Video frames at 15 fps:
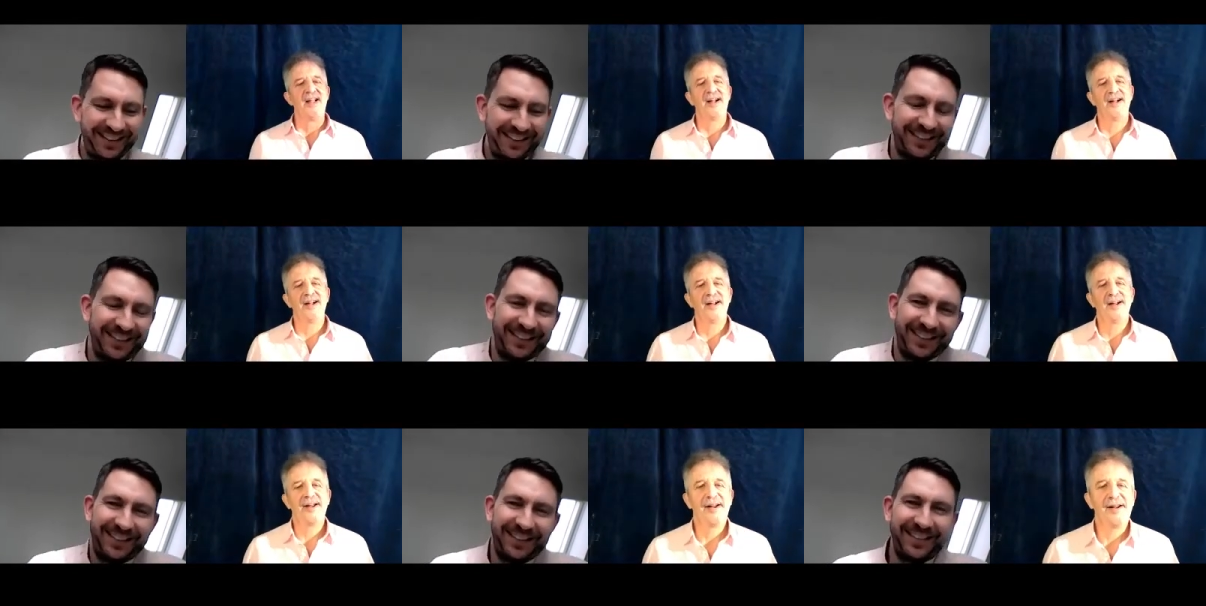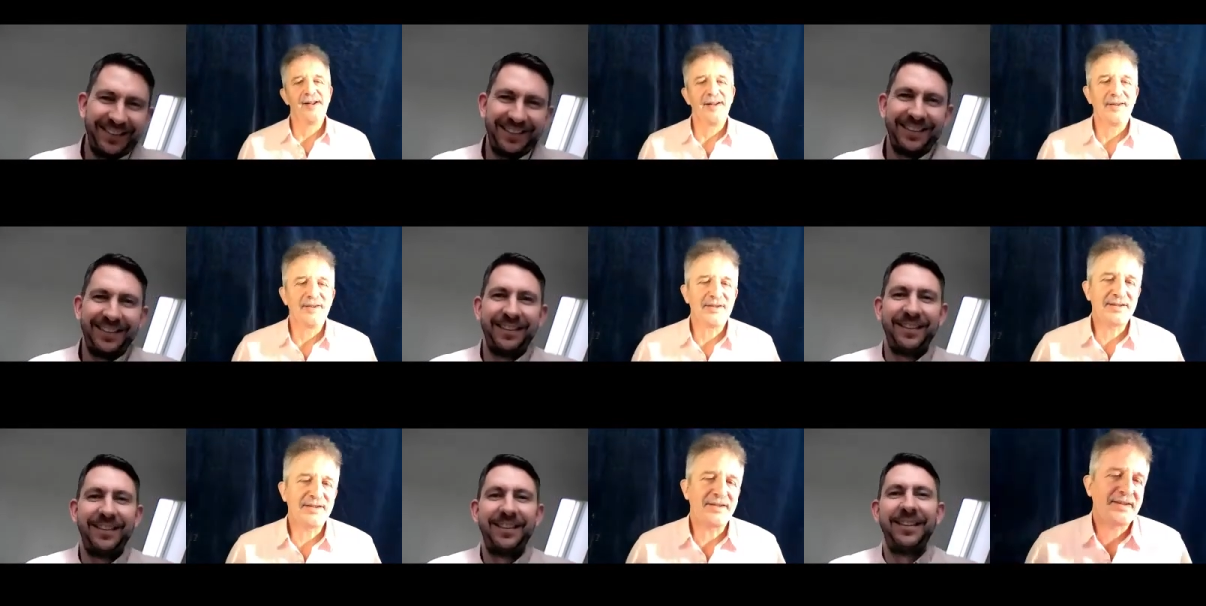Speaker 1: uh,
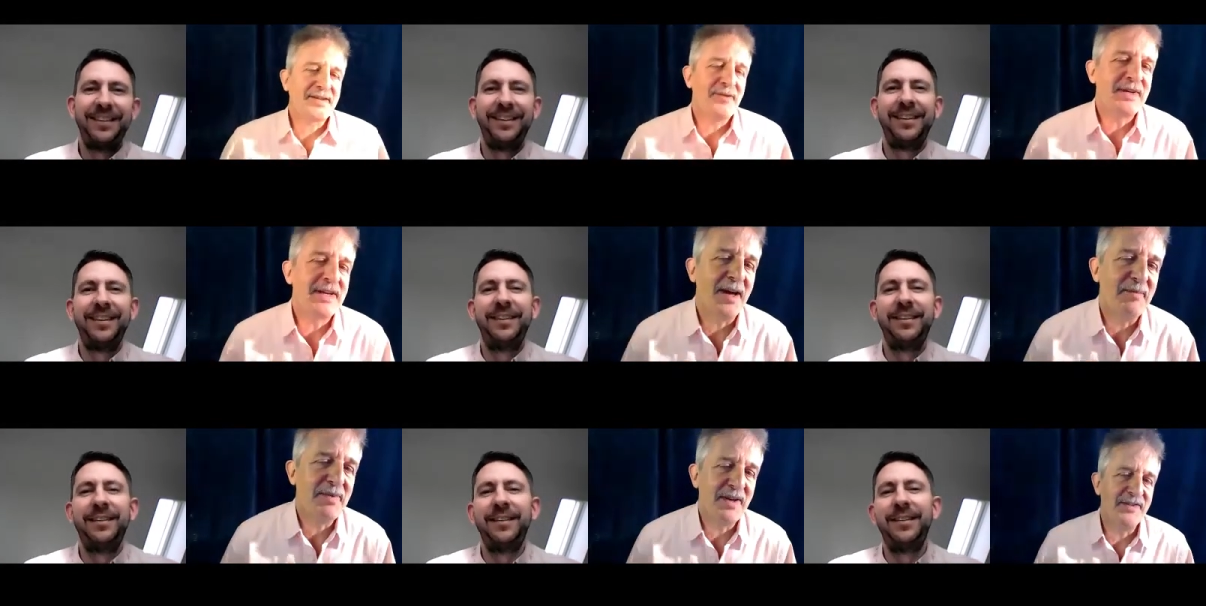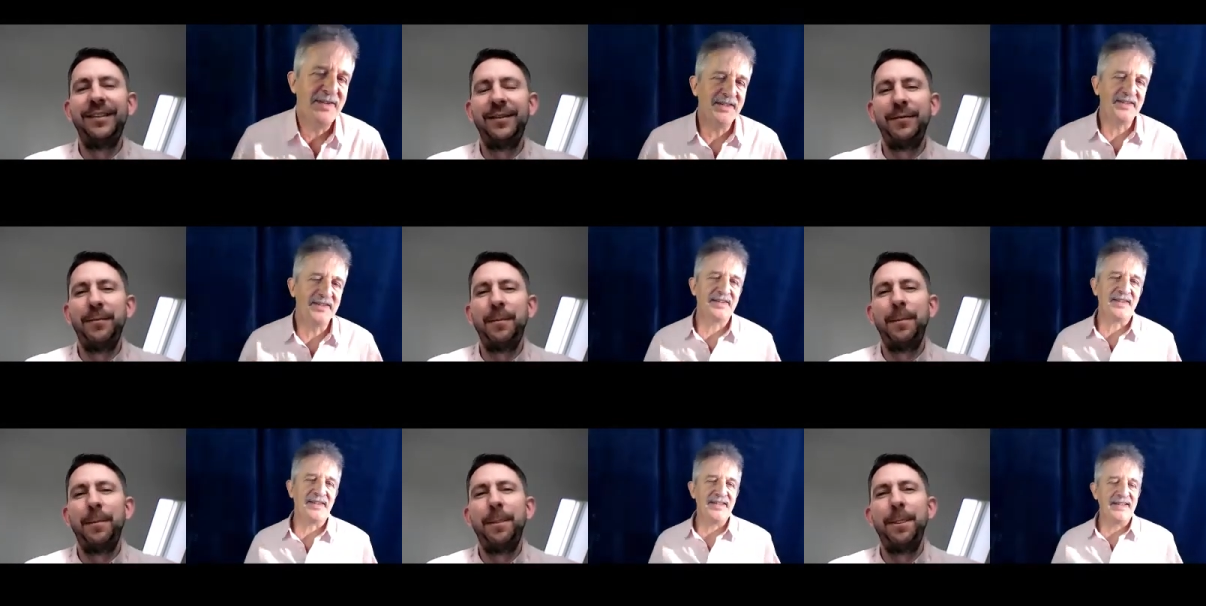just so we get a bit of an
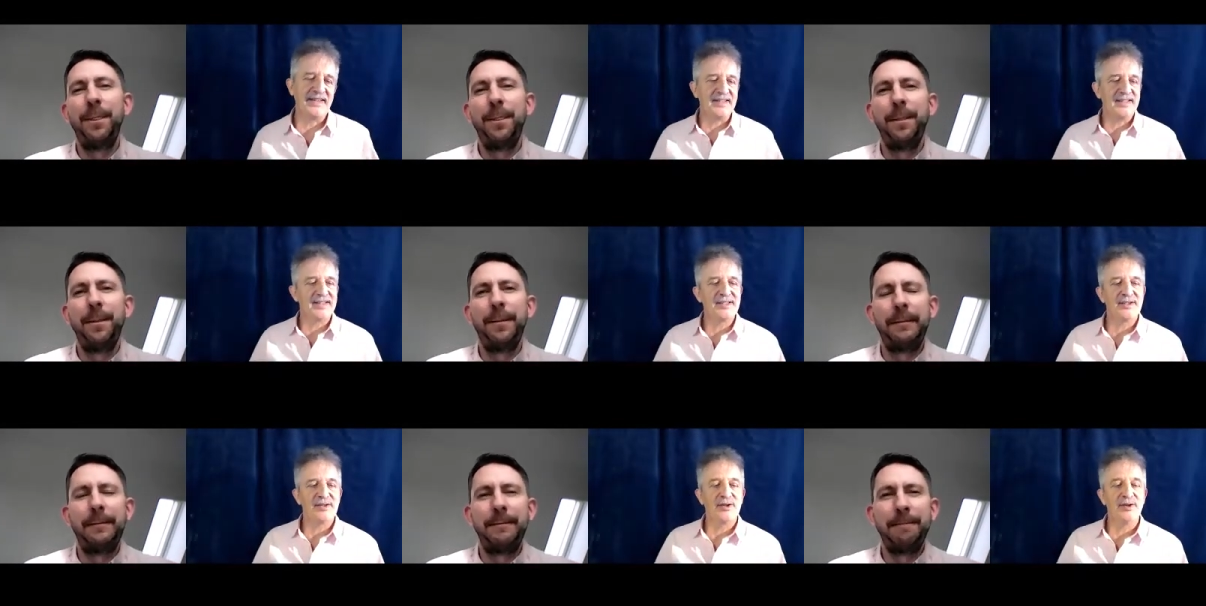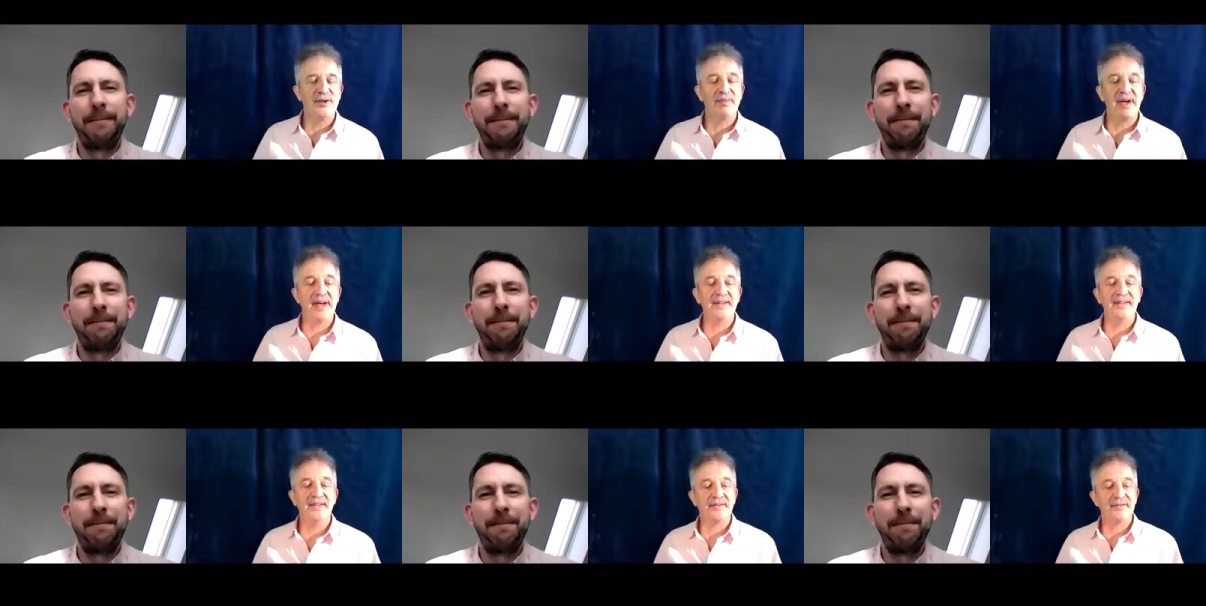insight into who Ben
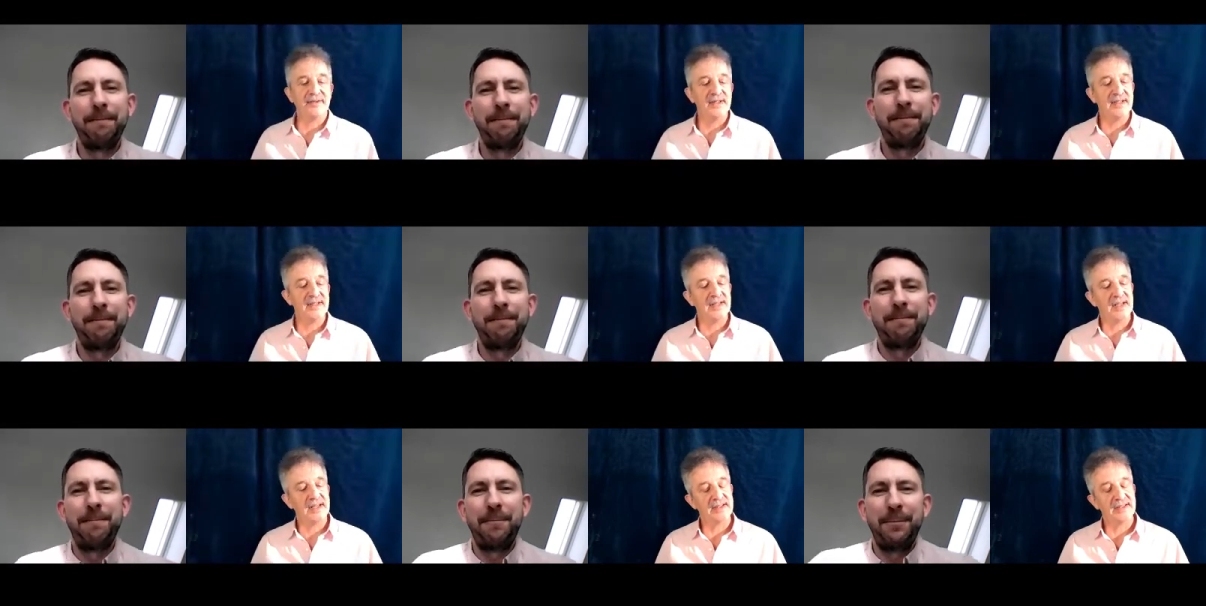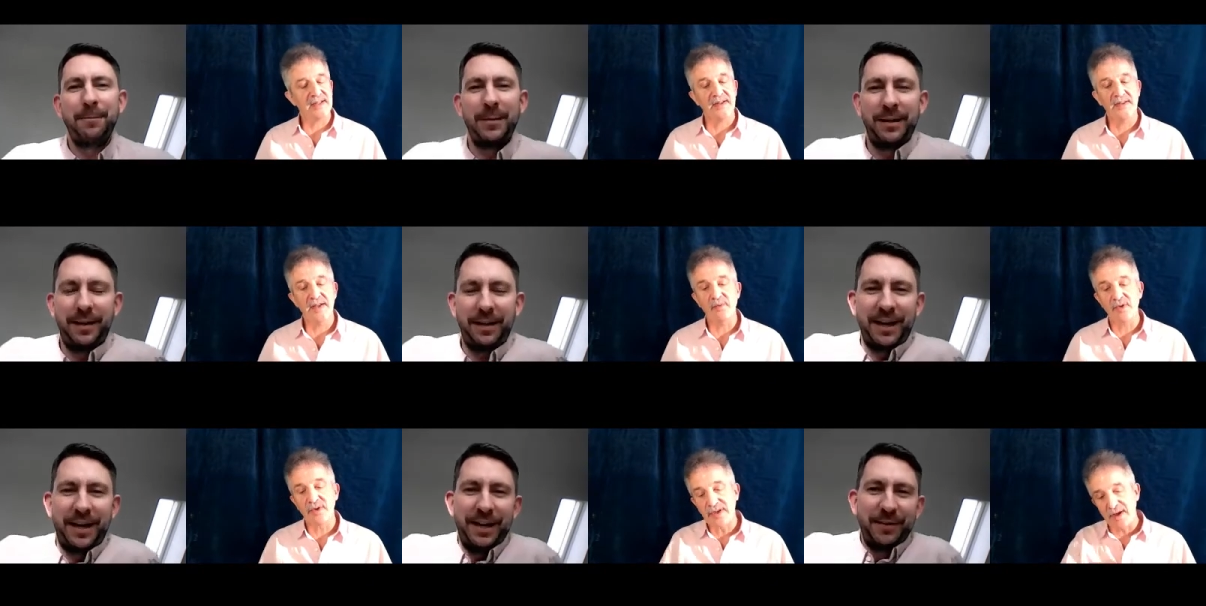is really, and, and then,
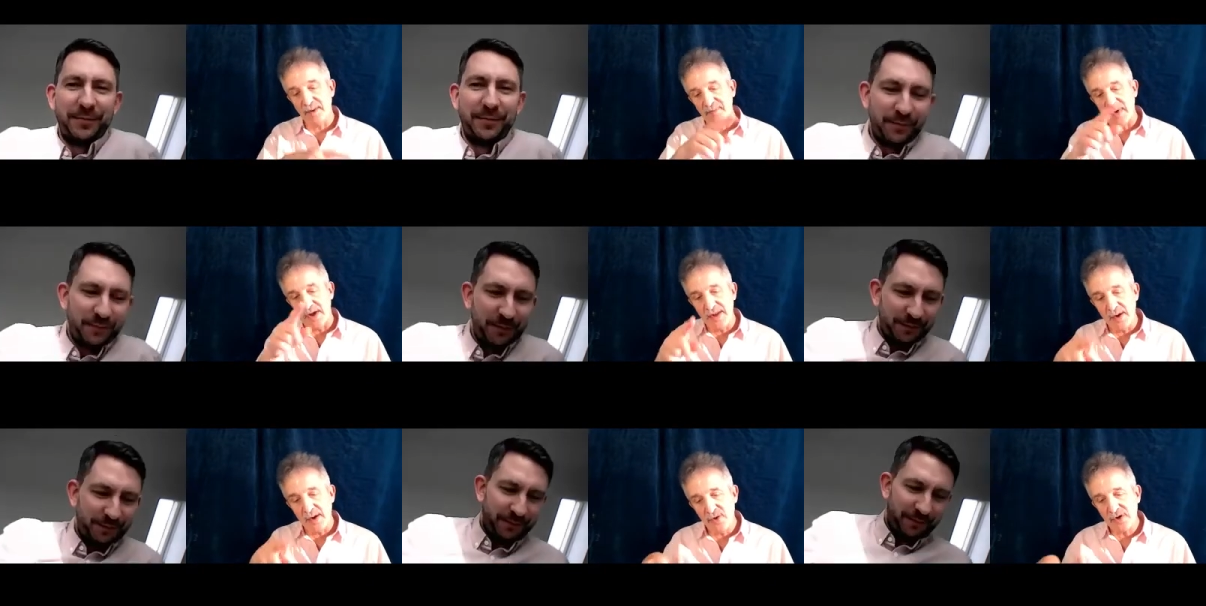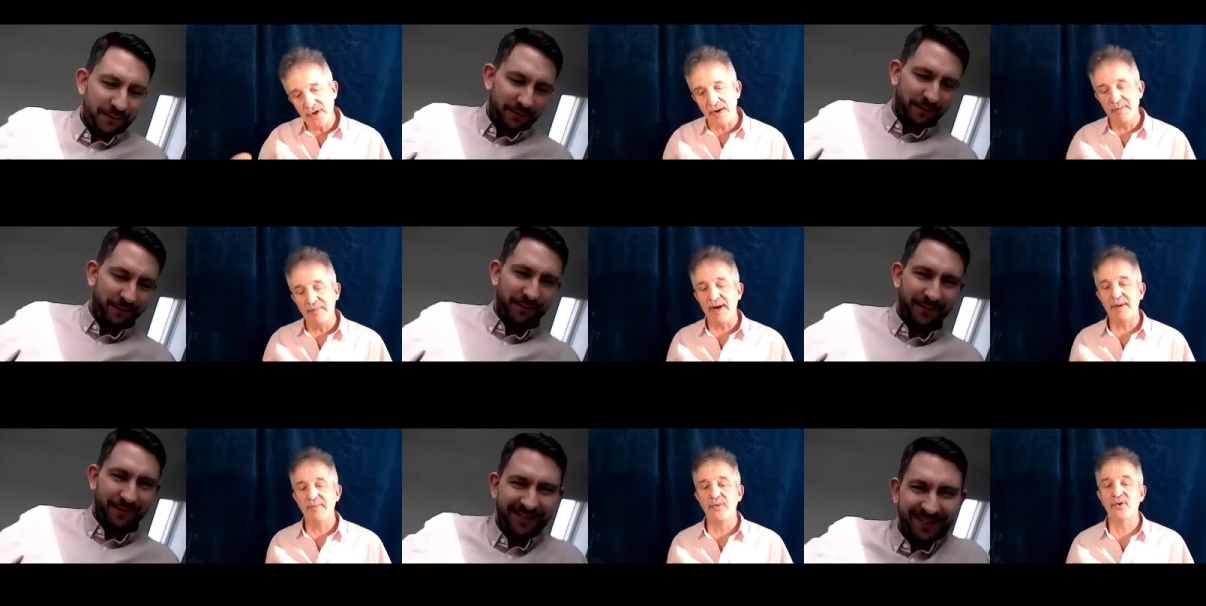okay. and then we'll come
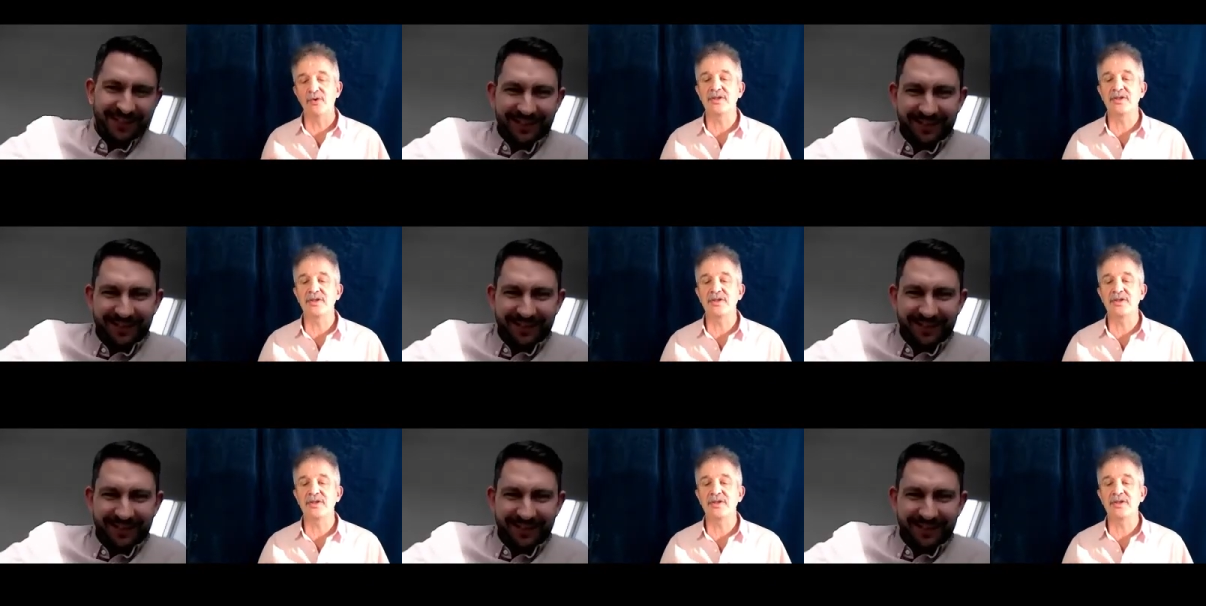back more